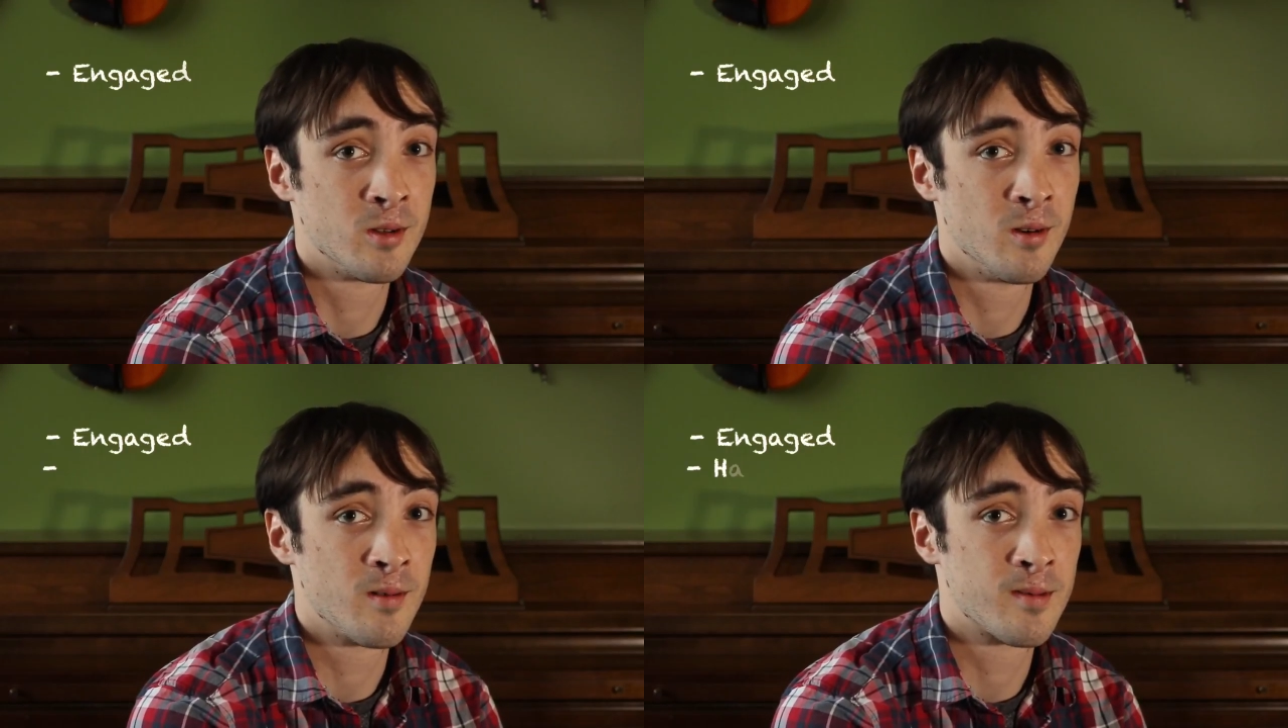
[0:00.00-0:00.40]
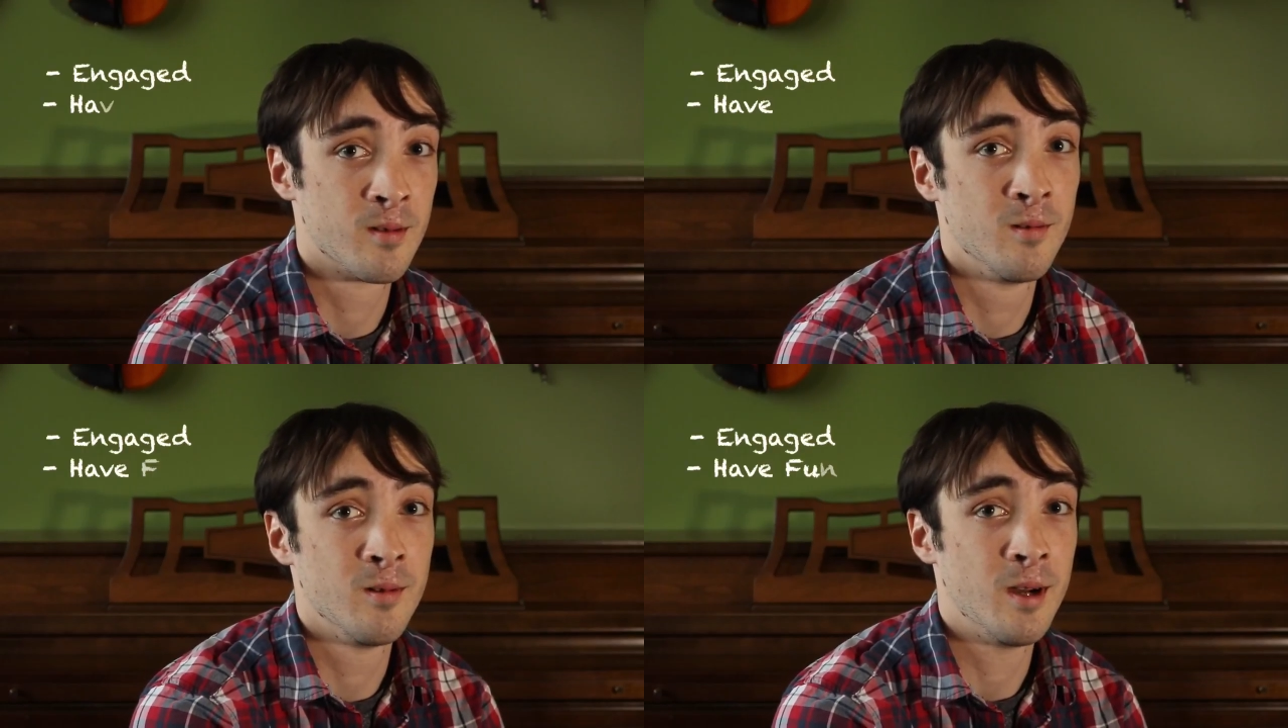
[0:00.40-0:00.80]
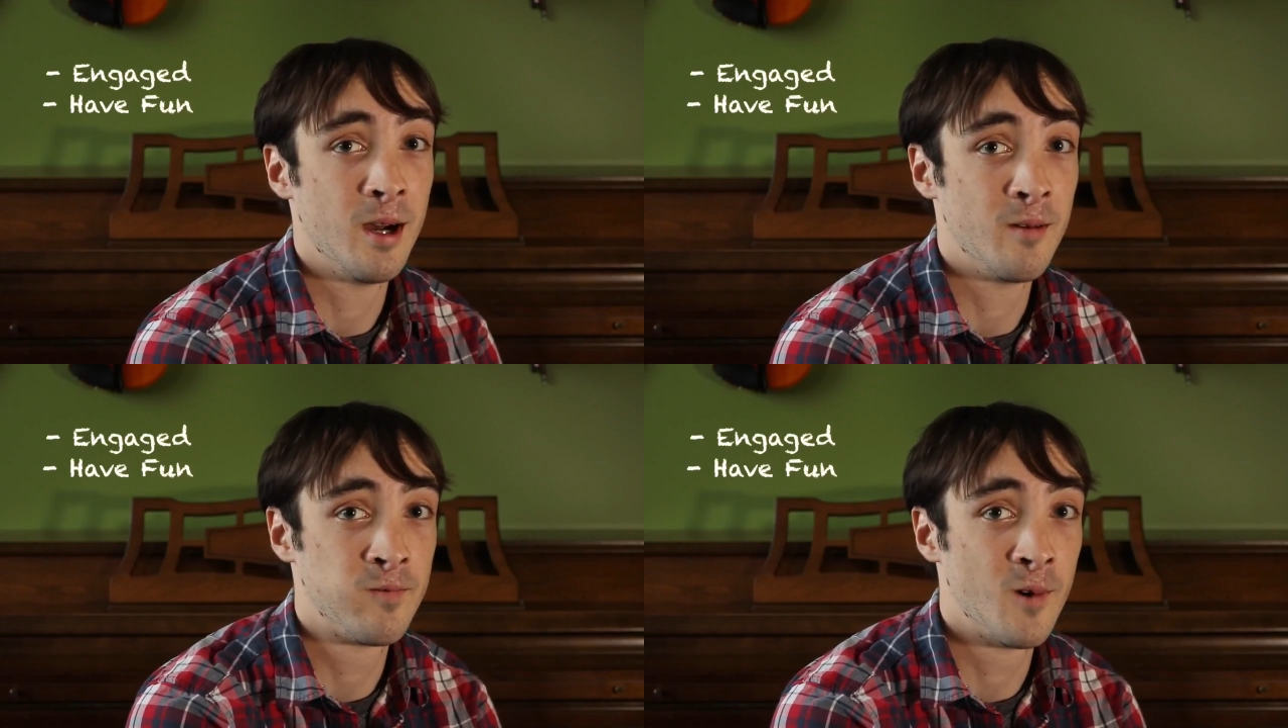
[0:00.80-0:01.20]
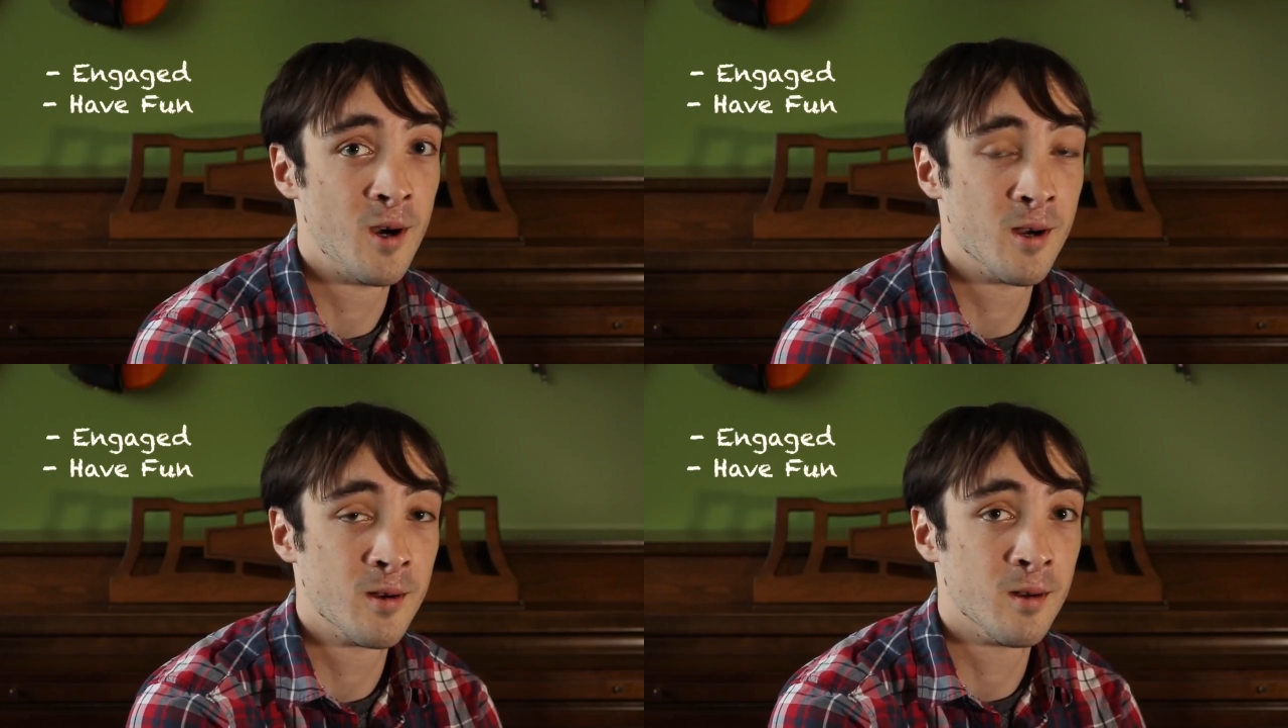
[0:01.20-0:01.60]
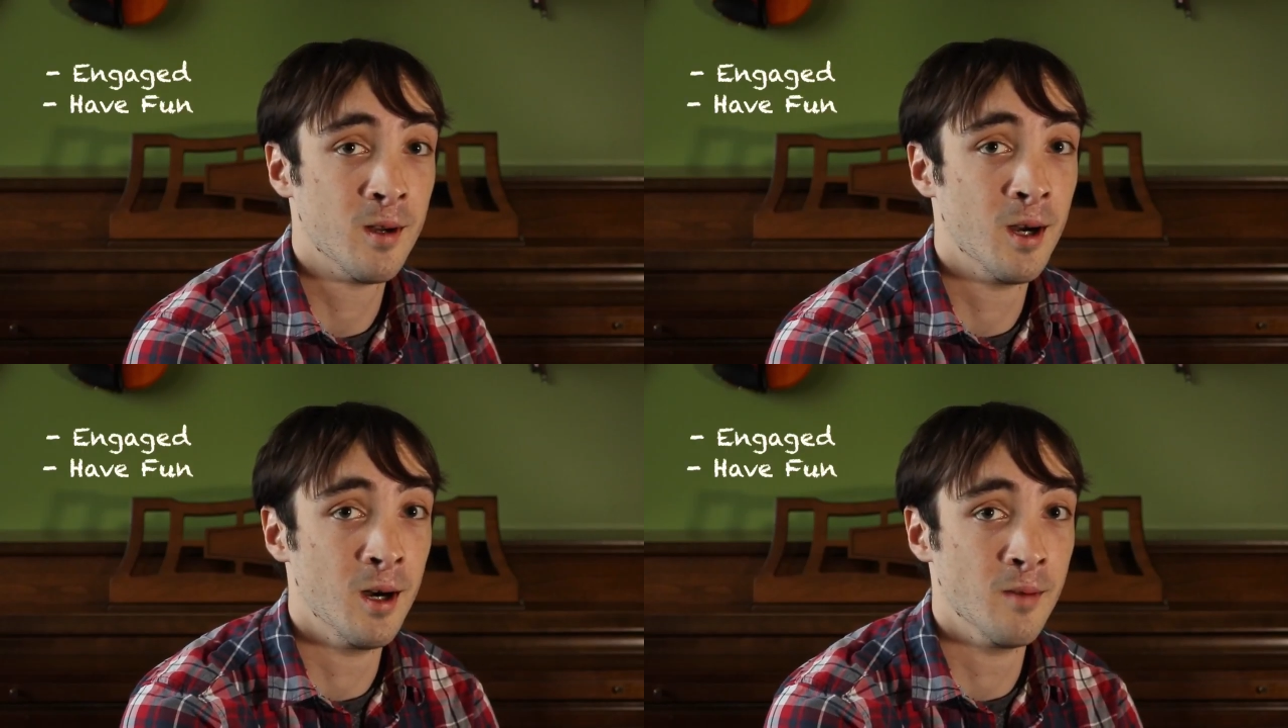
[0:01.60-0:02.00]
and also have fun.
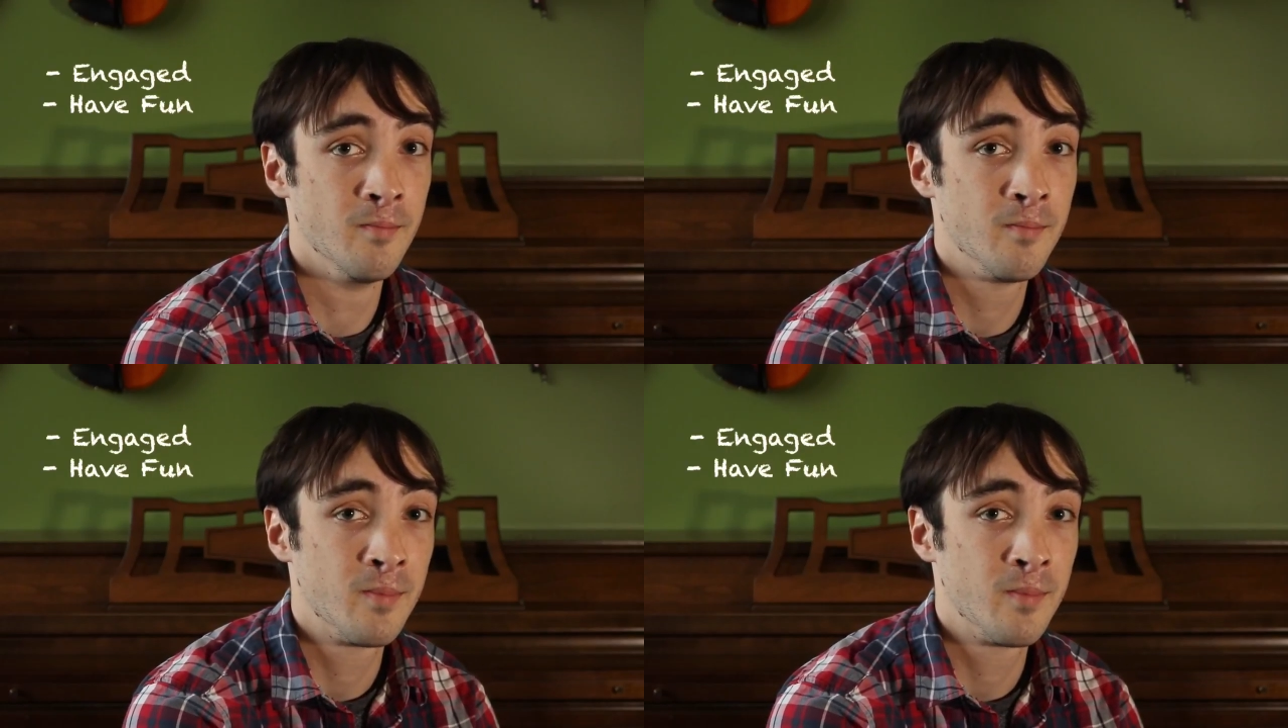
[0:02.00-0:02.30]
Um,